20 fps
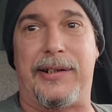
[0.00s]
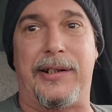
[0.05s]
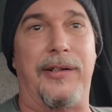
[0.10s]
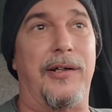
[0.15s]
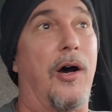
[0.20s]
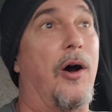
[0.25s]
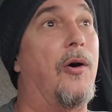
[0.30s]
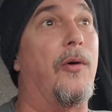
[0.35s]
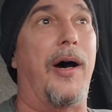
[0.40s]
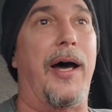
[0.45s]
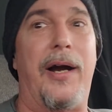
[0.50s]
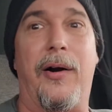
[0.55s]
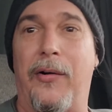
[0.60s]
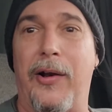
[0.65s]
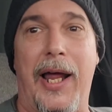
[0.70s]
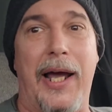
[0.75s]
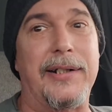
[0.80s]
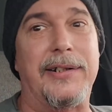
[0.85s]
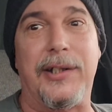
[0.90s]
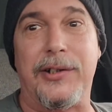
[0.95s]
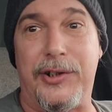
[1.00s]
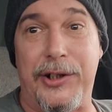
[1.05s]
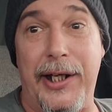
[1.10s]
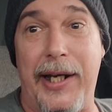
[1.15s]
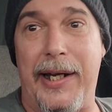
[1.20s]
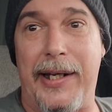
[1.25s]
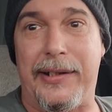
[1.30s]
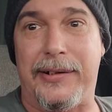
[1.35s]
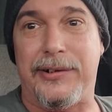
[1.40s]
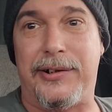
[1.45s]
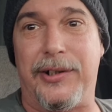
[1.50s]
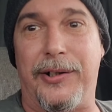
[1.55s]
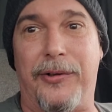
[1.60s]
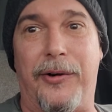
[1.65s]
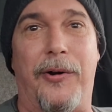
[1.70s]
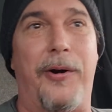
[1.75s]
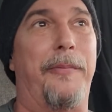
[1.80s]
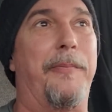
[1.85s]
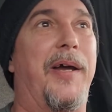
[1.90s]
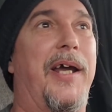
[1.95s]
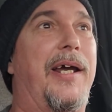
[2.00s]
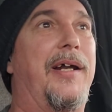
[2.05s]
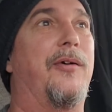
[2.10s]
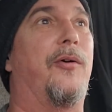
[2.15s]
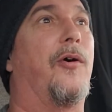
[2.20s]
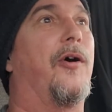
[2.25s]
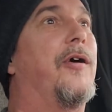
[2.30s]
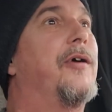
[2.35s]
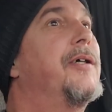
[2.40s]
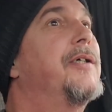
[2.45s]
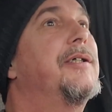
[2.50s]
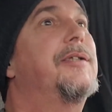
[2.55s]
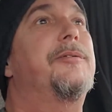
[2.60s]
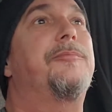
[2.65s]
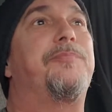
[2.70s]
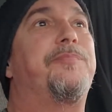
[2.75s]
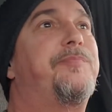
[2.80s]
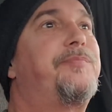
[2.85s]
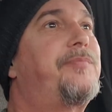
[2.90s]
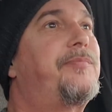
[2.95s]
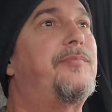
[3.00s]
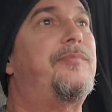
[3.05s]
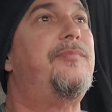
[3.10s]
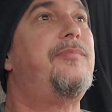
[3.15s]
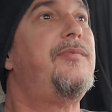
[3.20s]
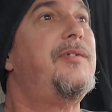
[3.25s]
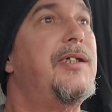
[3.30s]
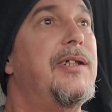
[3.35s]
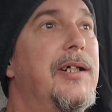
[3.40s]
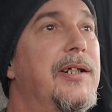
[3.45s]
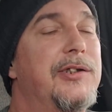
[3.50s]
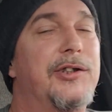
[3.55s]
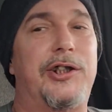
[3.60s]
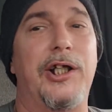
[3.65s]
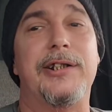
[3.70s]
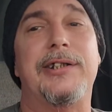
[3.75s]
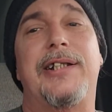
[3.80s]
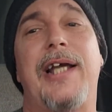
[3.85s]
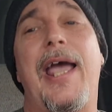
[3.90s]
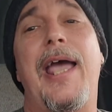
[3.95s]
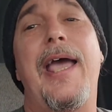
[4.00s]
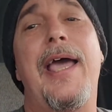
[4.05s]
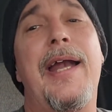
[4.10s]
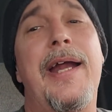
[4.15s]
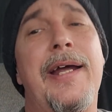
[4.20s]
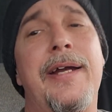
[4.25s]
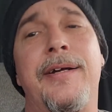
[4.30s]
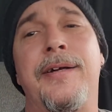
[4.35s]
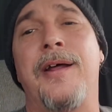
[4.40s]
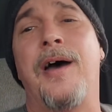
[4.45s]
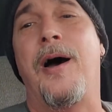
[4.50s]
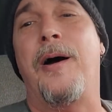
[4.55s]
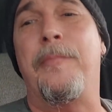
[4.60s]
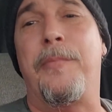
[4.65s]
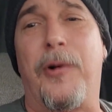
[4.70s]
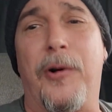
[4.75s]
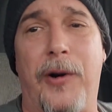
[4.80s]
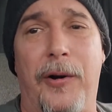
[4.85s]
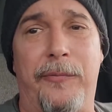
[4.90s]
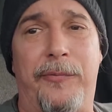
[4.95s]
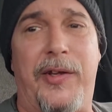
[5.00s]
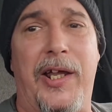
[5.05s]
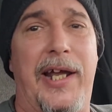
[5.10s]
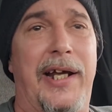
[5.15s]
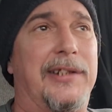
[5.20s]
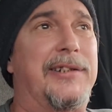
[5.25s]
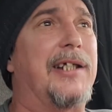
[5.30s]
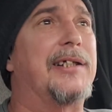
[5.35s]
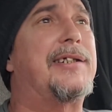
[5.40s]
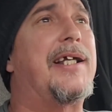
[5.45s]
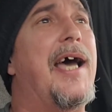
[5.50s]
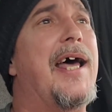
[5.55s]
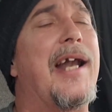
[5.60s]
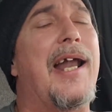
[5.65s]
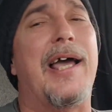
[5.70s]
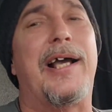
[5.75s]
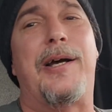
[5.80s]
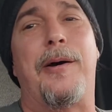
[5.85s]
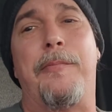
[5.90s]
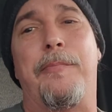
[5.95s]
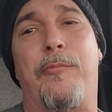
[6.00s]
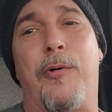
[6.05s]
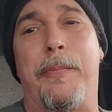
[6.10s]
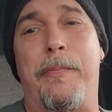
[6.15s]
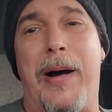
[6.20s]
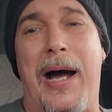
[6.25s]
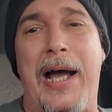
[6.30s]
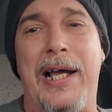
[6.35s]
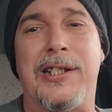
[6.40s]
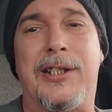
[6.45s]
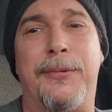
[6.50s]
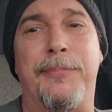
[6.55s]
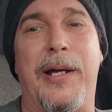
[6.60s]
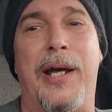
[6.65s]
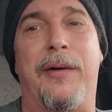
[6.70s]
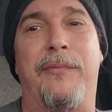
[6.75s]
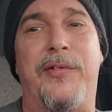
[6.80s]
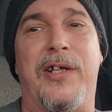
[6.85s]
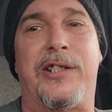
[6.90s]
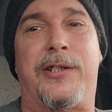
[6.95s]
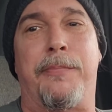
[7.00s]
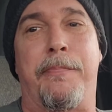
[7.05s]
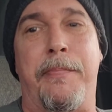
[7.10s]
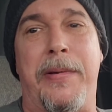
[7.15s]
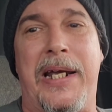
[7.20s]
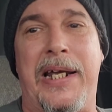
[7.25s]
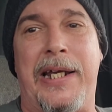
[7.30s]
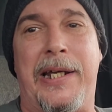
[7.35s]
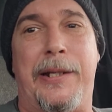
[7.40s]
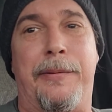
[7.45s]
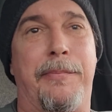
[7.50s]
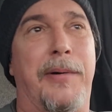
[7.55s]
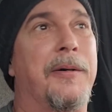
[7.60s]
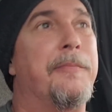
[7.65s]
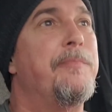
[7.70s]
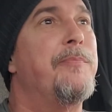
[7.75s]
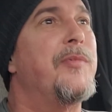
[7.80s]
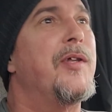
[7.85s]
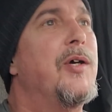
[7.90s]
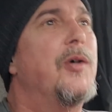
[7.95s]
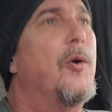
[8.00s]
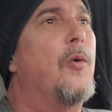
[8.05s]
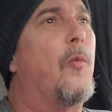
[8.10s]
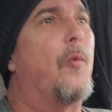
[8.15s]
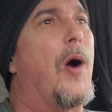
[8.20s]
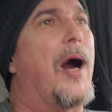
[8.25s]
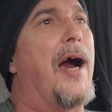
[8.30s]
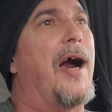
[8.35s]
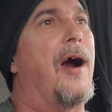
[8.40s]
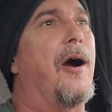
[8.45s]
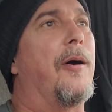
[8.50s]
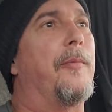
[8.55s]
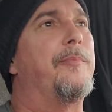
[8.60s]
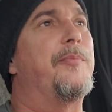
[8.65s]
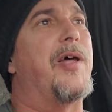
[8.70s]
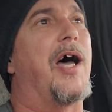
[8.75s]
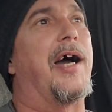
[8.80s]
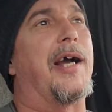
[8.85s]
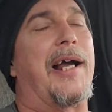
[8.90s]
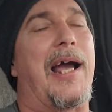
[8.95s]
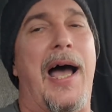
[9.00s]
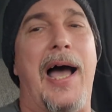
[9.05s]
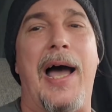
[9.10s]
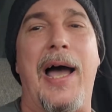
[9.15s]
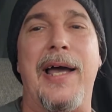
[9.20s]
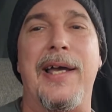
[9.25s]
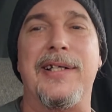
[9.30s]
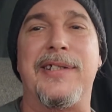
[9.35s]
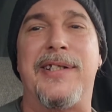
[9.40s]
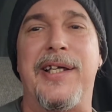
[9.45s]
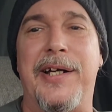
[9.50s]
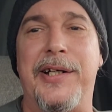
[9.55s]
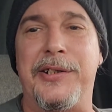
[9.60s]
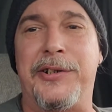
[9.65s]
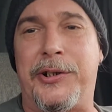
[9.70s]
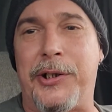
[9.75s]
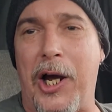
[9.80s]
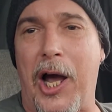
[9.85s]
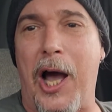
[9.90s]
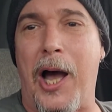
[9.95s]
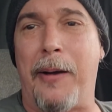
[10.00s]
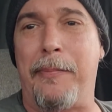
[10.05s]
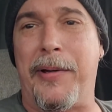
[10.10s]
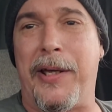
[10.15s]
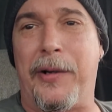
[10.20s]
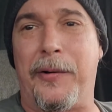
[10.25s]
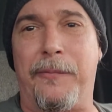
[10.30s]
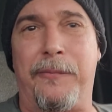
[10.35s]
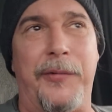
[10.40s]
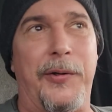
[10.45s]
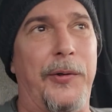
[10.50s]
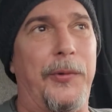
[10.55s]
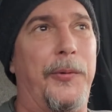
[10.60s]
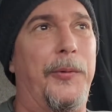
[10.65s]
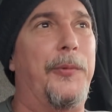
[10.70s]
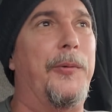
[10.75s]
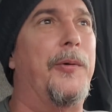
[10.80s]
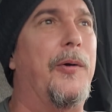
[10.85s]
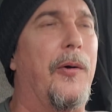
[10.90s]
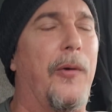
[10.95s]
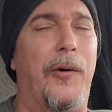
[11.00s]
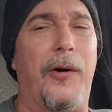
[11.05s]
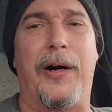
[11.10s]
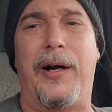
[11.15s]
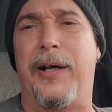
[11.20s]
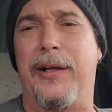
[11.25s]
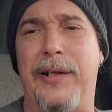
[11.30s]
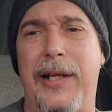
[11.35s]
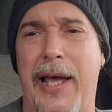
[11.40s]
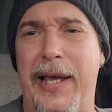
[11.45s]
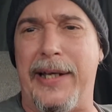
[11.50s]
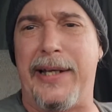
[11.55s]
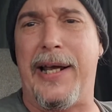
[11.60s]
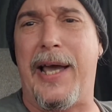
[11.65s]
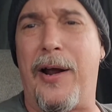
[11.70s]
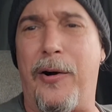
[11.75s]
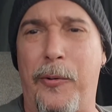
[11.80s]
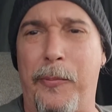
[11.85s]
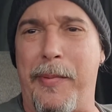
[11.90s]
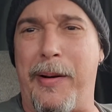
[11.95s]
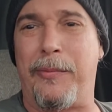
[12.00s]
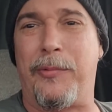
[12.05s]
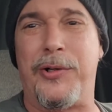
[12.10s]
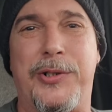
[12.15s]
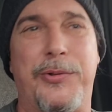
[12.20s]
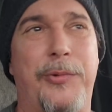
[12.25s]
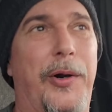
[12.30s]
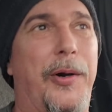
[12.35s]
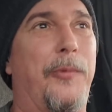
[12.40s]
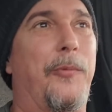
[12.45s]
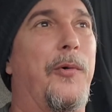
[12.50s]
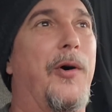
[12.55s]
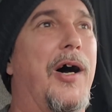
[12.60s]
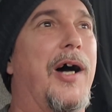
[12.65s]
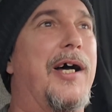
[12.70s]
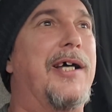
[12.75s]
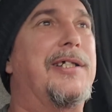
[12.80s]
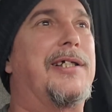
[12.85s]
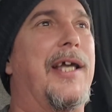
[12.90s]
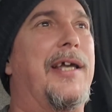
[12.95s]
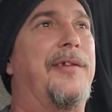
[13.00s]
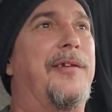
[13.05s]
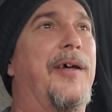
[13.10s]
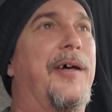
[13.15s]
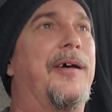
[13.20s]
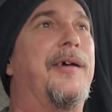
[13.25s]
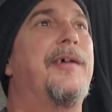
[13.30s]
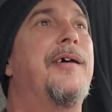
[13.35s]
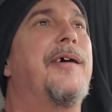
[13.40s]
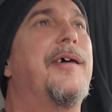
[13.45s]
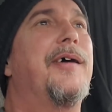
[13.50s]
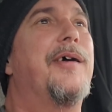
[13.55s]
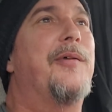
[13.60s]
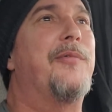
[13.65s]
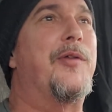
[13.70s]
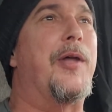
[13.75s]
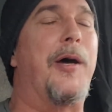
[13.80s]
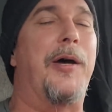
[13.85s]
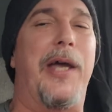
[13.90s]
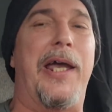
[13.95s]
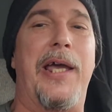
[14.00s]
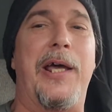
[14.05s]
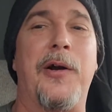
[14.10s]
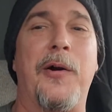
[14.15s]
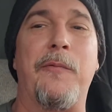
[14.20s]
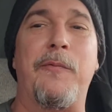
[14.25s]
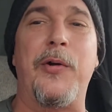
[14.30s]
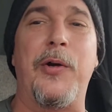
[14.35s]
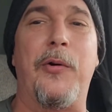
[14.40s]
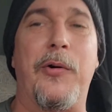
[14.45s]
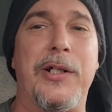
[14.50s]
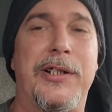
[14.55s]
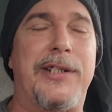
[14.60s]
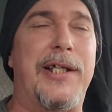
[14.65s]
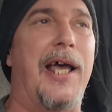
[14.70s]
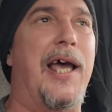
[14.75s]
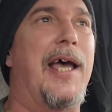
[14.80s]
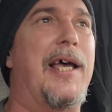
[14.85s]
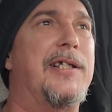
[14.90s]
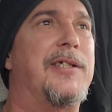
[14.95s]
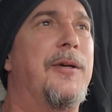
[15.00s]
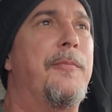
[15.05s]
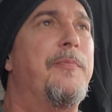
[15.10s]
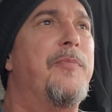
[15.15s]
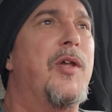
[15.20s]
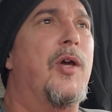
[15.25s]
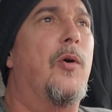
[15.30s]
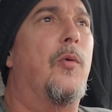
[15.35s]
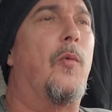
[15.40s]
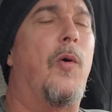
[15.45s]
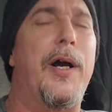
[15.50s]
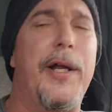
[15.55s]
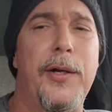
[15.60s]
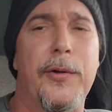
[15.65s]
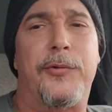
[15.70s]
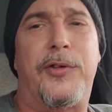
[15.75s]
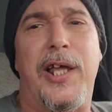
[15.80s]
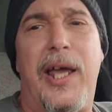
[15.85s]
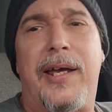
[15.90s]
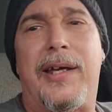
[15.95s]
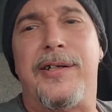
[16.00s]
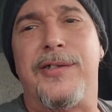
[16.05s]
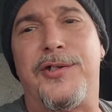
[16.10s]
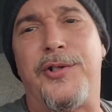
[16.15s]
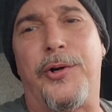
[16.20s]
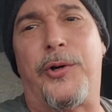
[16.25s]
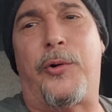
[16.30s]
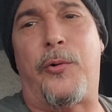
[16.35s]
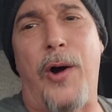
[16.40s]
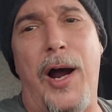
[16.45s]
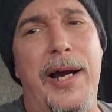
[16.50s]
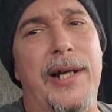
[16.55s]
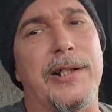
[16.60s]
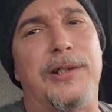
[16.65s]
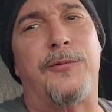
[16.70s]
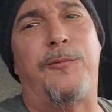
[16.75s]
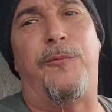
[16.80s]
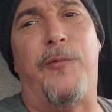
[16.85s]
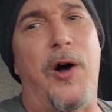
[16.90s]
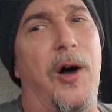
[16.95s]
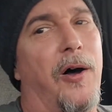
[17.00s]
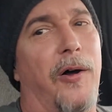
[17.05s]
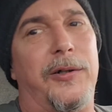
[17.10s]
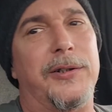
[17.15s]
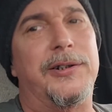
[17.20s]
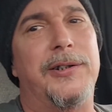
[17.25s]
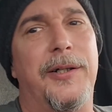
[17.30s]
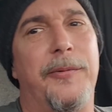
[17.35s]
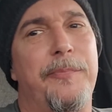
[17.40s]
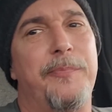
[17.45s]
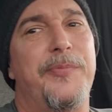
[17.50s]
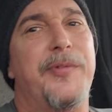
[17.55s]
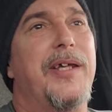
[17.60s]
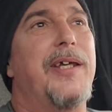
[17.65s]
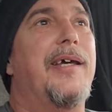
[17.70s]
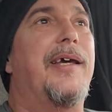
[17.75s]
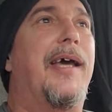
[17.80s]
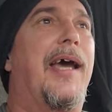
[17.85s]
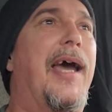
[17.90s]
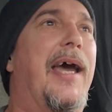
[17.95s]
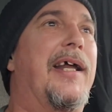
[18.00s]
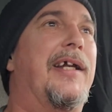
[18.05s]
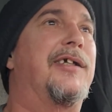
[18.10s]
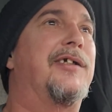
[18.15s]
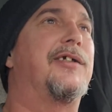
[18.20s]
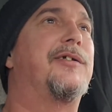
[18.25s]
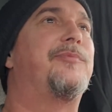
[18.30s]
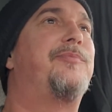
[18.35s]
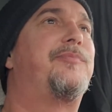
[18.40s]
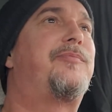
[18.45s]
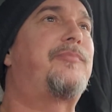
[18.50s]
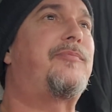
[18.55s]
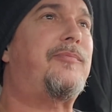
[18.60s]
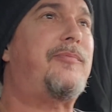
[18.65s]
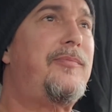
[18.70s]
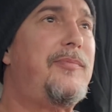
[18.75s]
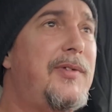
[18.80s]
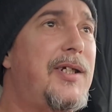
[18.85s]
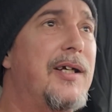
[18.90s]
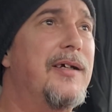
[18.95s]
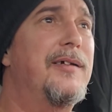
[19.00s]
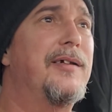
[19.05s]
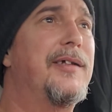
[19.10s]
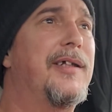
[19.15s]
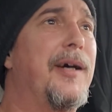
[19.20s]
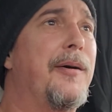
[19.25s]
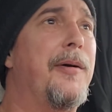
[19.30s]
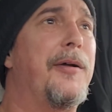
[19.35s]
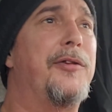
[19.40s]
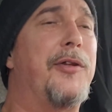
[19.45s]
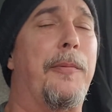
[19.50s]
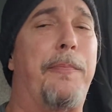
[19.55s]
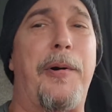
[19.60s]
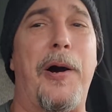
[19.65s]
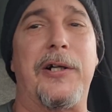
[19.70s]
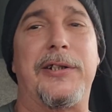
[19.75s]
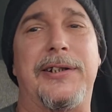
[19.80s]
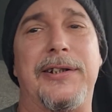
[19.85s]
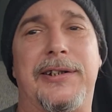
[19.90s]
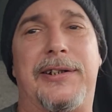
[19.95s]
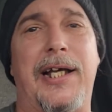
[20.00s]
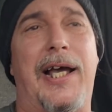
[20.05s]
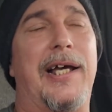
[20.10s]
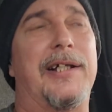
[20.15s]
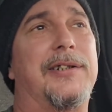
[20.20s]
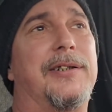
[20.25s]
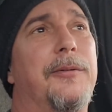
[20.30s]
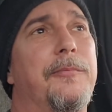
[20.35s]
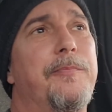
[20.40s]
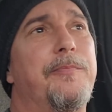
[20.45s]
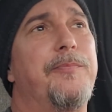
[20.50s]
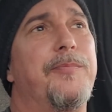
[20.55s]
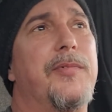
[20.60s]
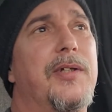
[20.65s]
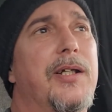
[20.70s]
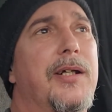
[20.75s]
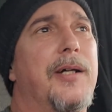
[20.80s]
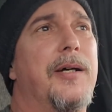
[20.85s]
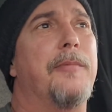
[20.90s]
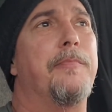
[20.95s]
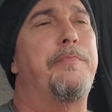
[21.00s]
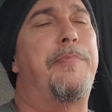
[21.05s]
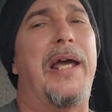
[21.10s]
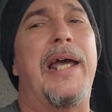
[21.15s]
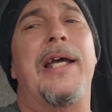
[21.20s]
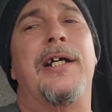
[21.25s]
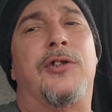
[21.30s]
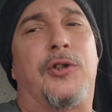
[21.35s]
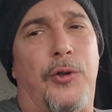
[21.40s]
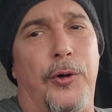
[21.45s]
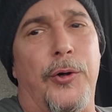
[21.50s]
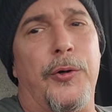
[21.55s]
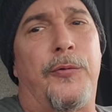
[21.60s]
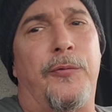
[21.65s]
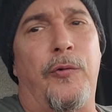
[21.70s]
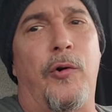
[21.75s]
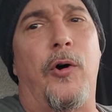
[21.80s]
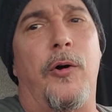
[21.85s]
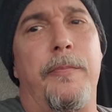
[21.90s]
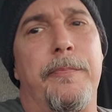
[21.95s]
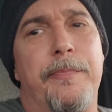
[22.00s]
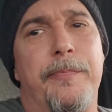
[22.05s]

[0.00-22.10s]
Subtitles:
No, I don't like the jeans, you know what I mean? Or just any number of things. It's kind of like reminds me of this meme where a guy is in a job interview, or a lady, I don't remember one it was, and the interviewer says, what do you think is your greatest fault? And the person says, being truthful.